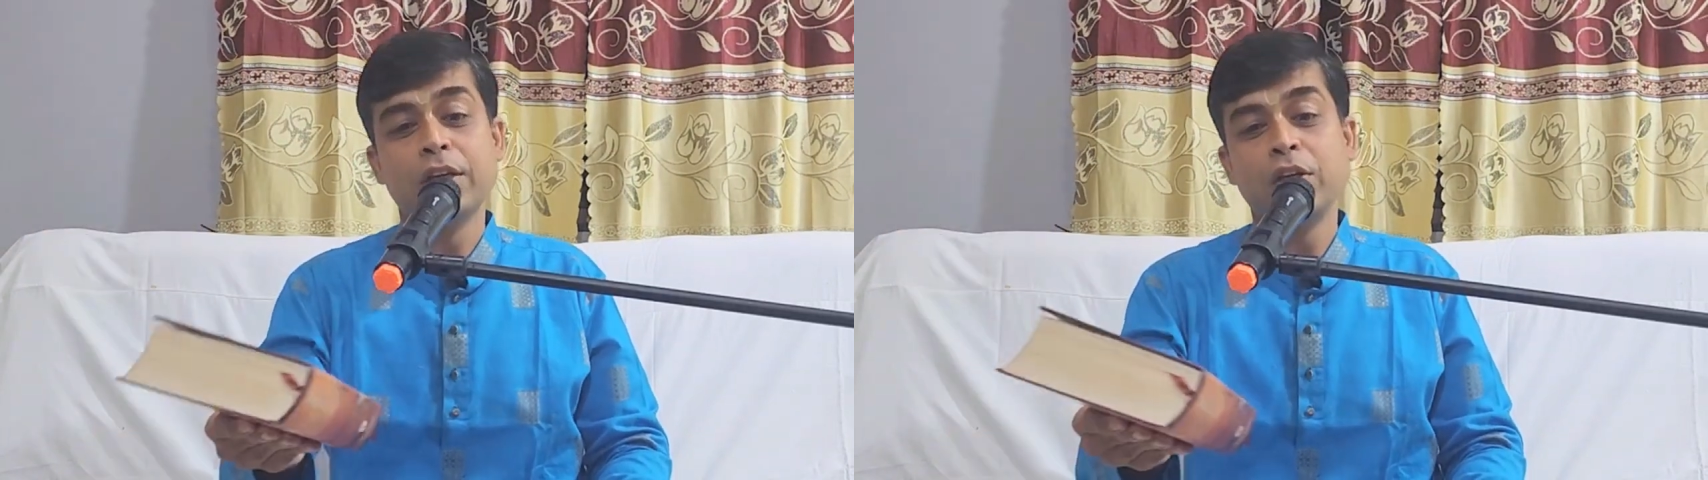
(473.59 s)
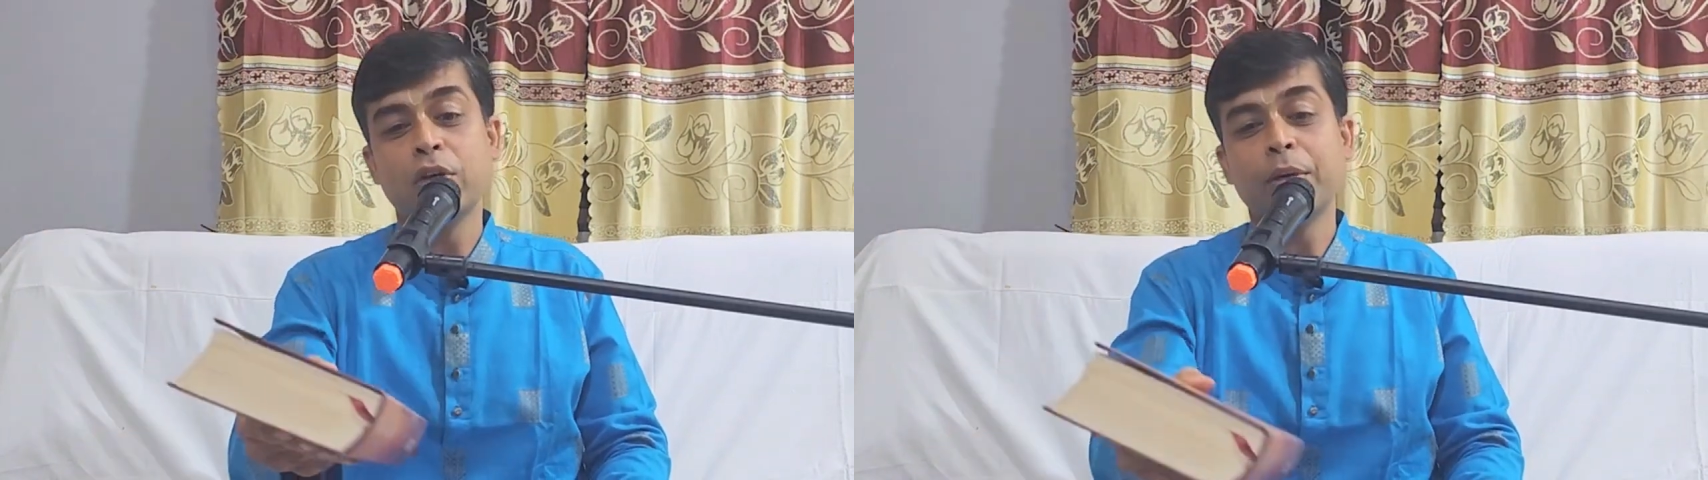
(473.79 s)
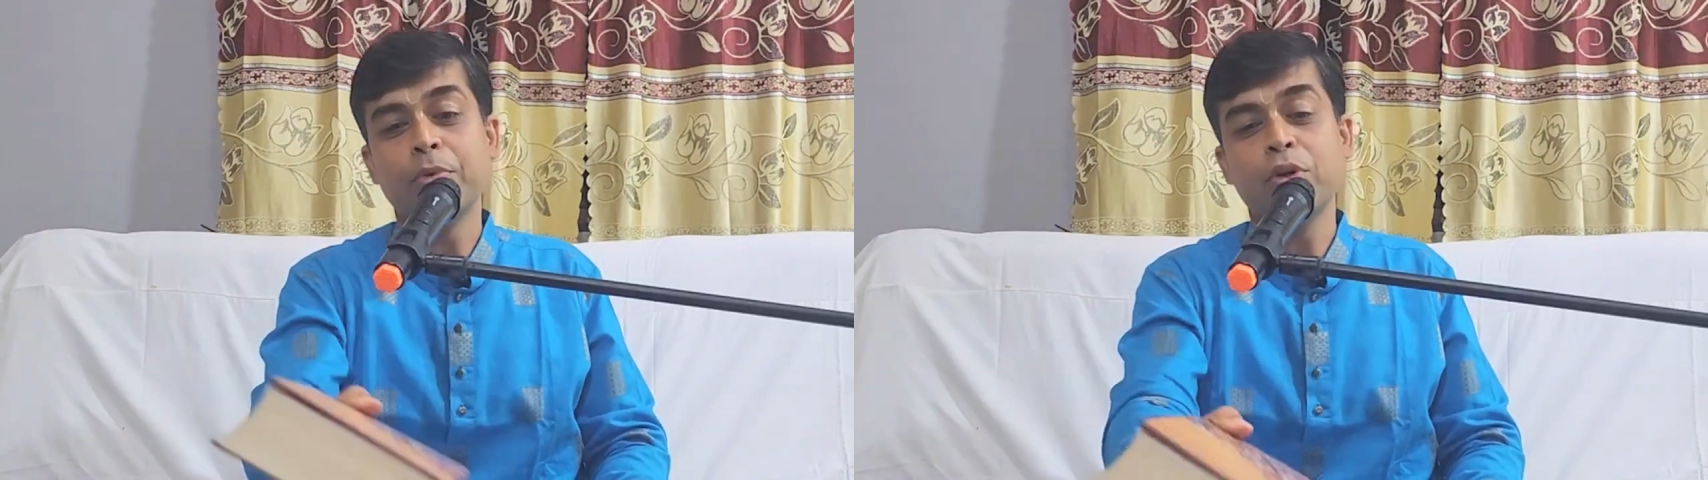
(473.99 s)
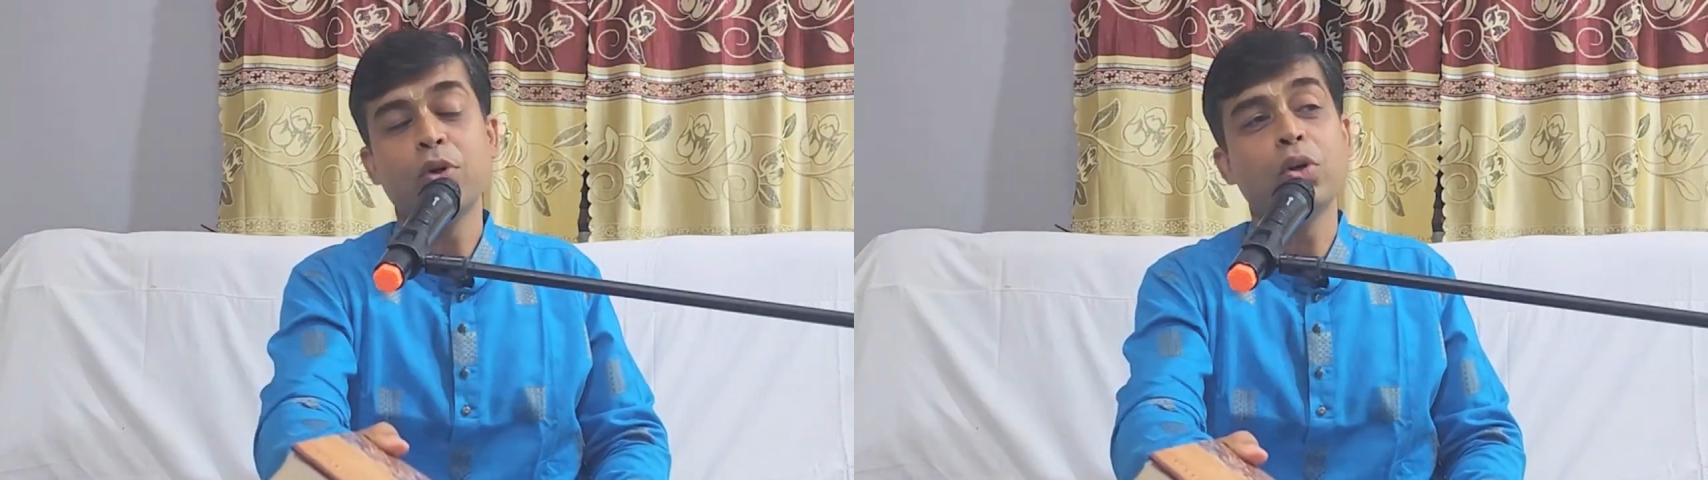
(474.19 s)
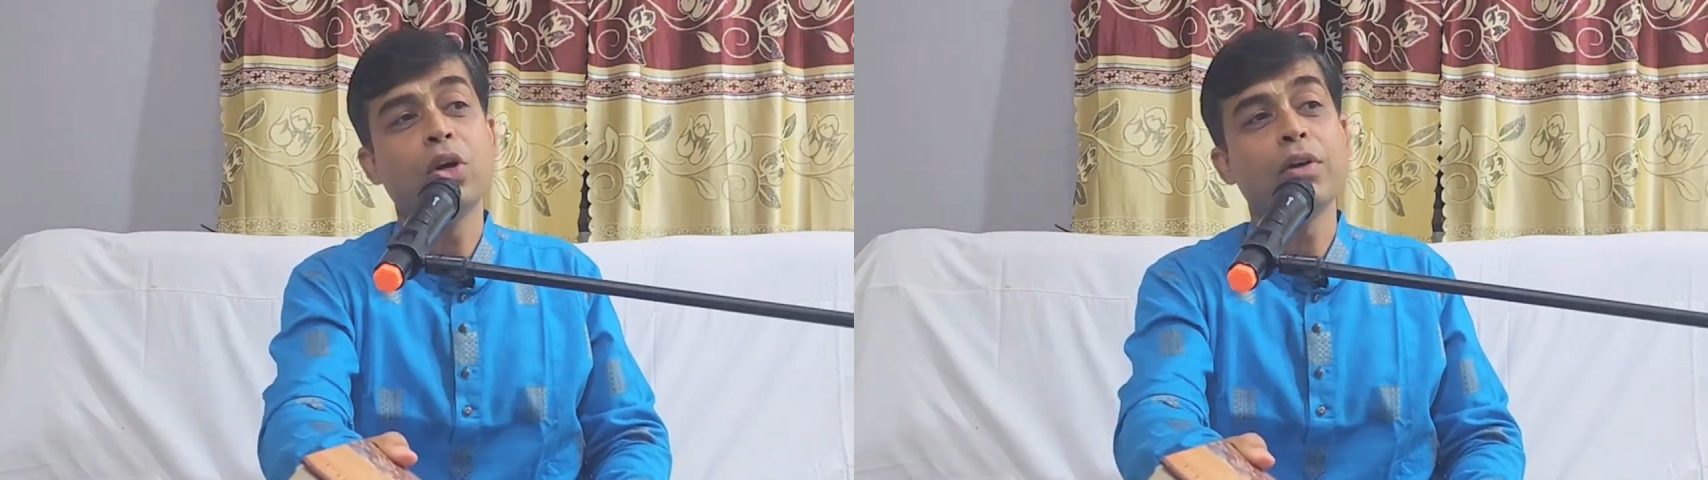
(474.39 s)
you come to know
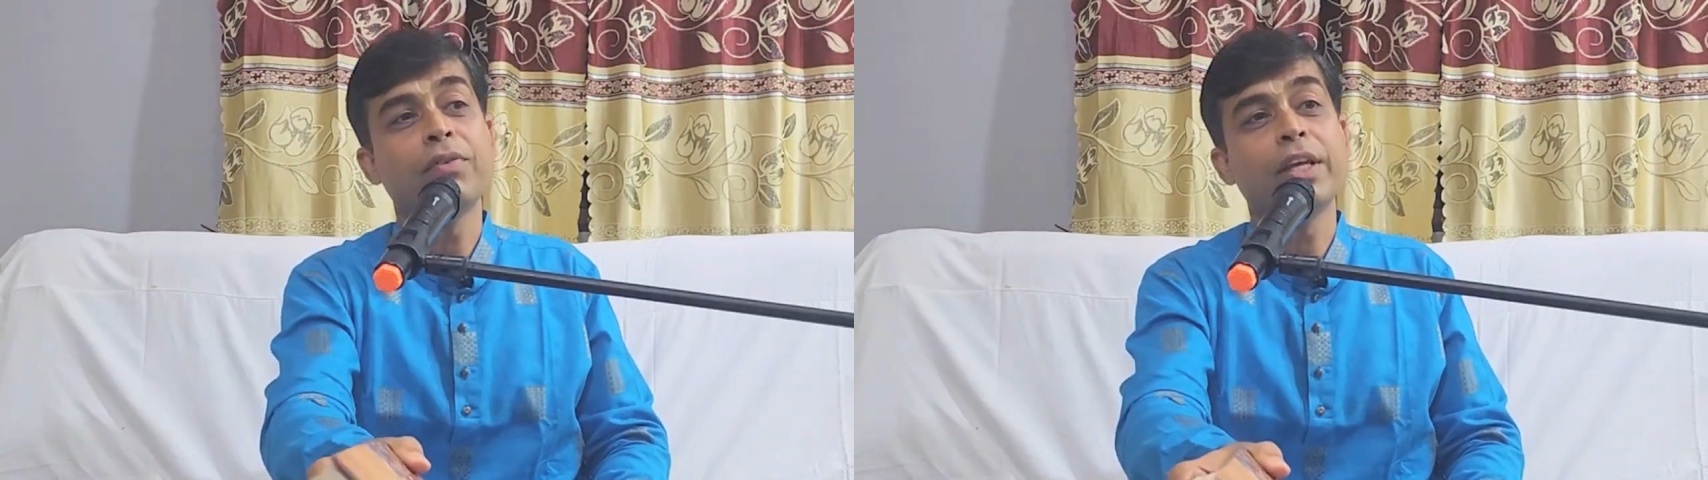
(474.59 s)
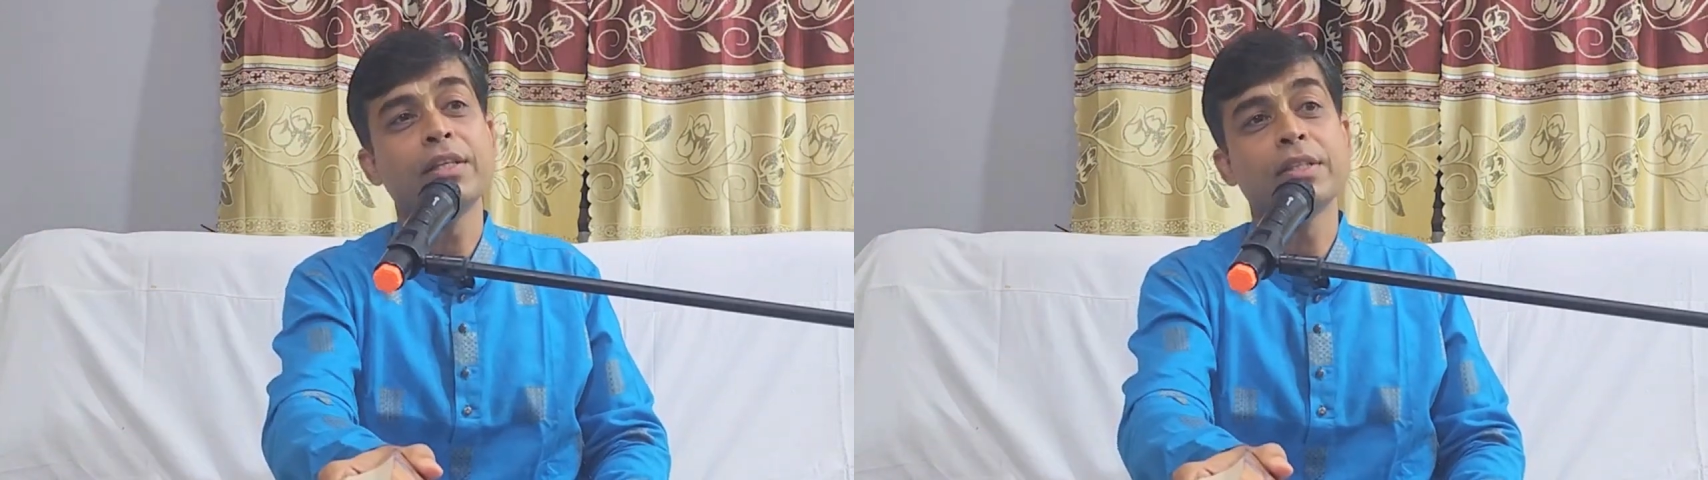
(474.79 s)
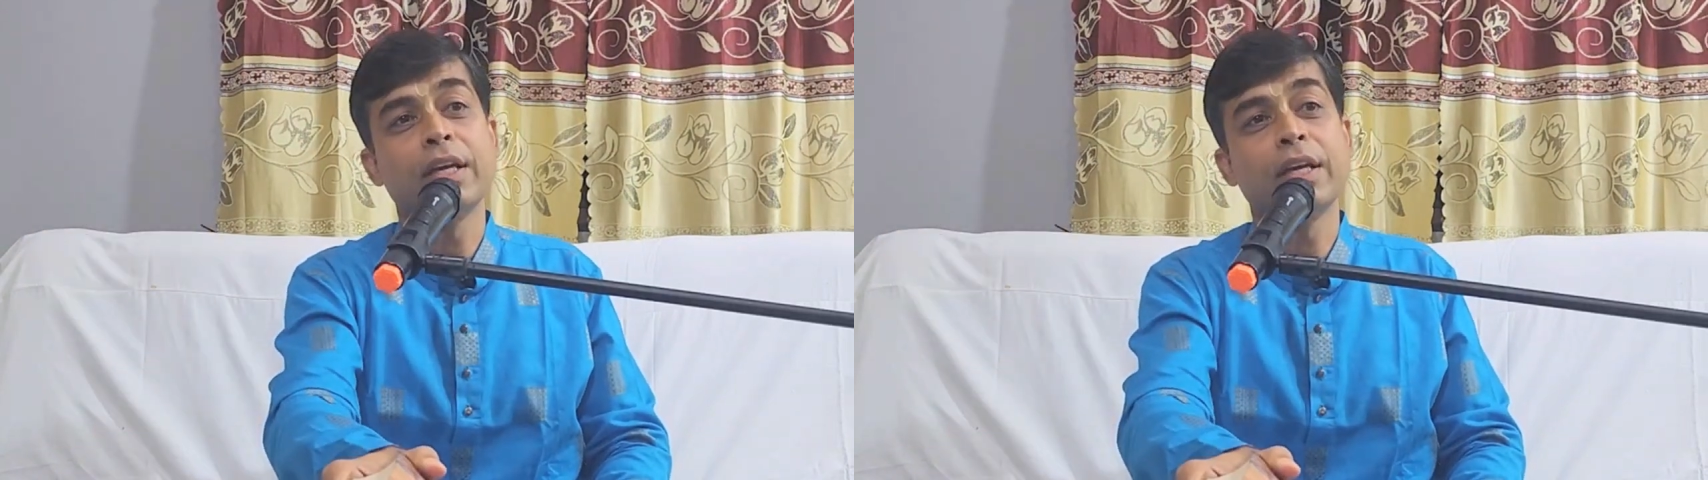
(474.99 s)
a lot of things